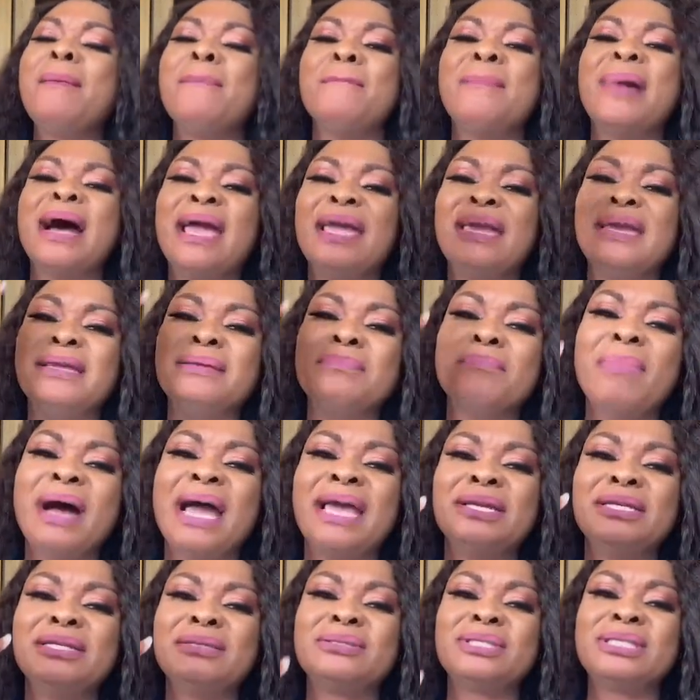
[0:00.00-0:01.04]
my
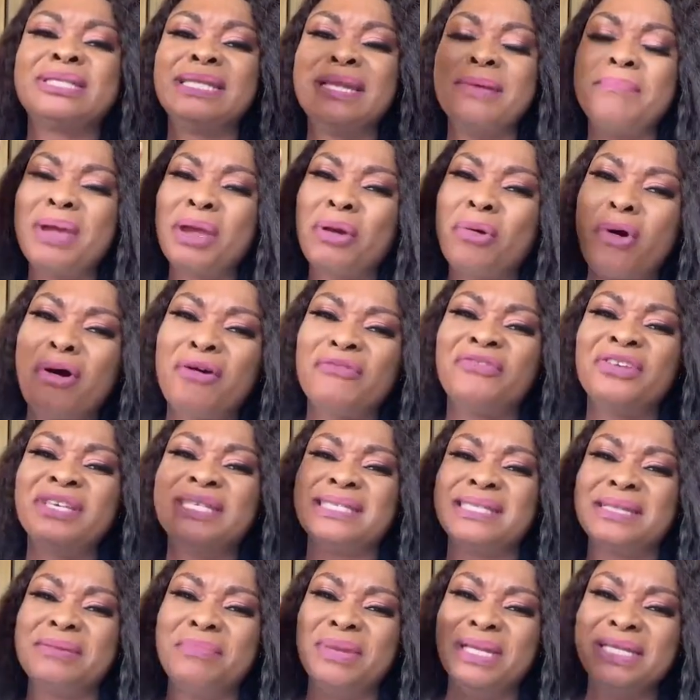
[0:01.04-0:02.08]
my slimming coffee,
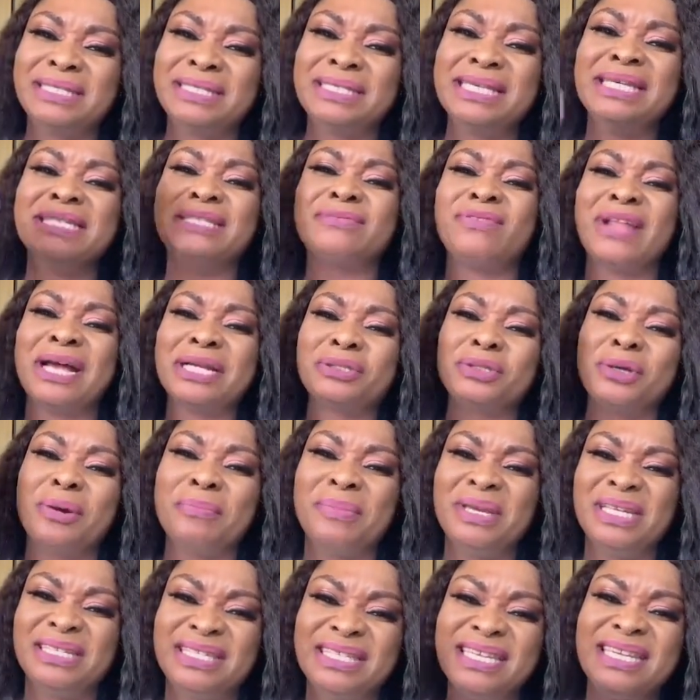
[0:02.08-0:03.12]
slimming teas, flat
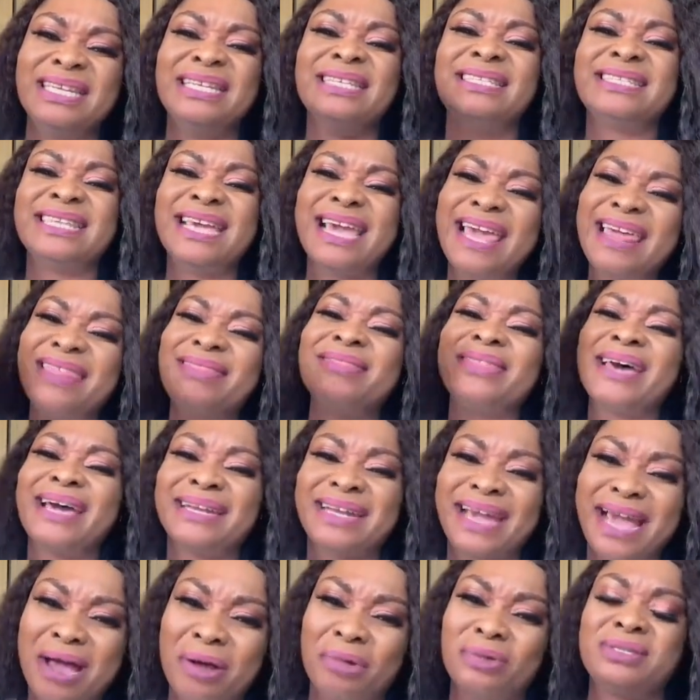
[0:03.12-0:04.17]
tummy teas in
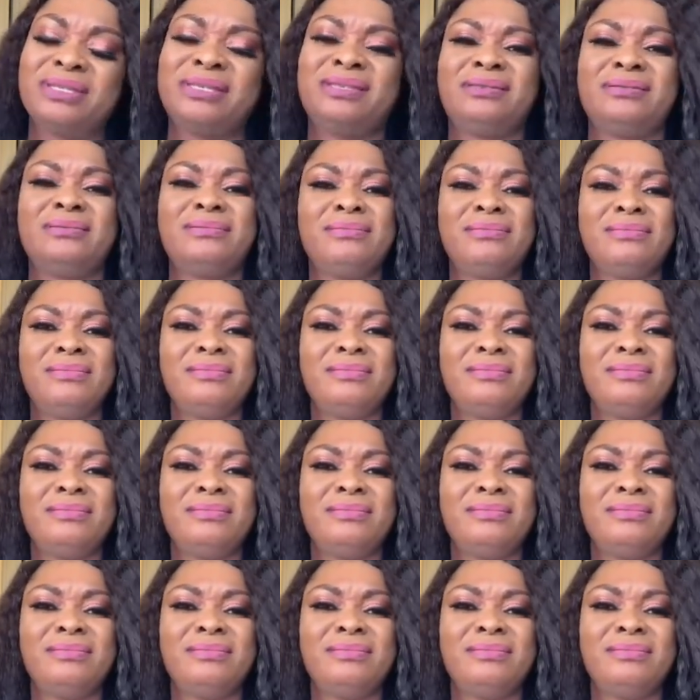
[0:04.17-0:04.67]
that house.